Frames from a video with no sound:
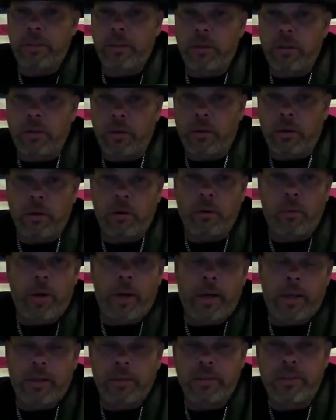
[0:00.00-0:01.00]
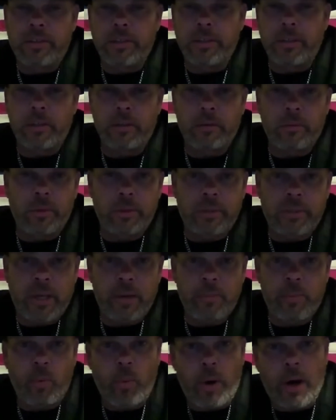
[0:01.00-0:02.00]
you're going to want to consider what type
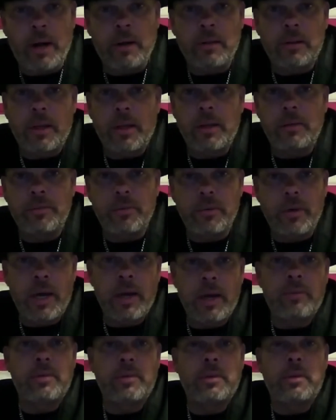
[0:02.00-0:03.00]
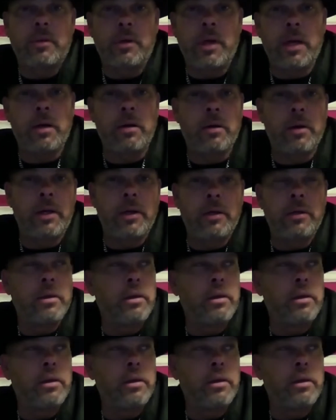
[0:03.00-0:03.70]
of wildlife you have in your area.